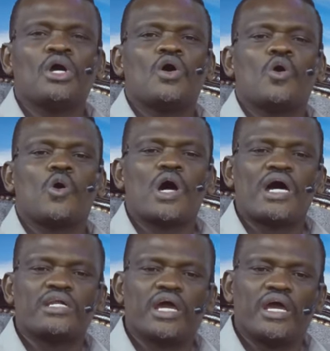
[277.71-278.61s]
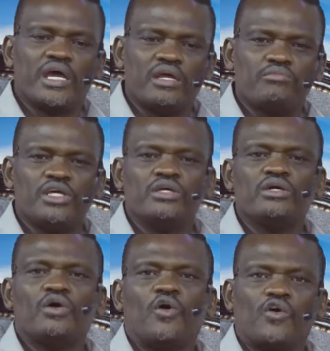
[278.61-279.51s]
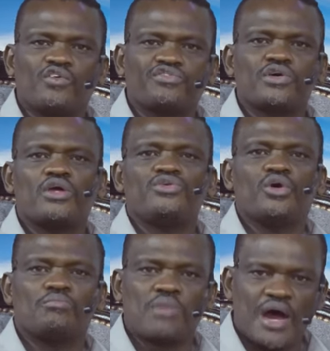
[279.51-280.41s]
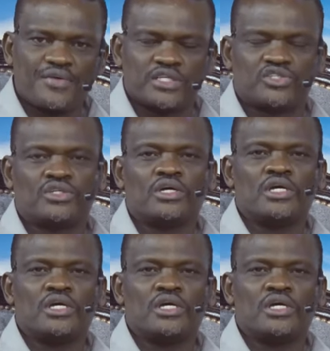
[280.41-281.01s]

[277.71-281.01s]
or an enemy of your marriage?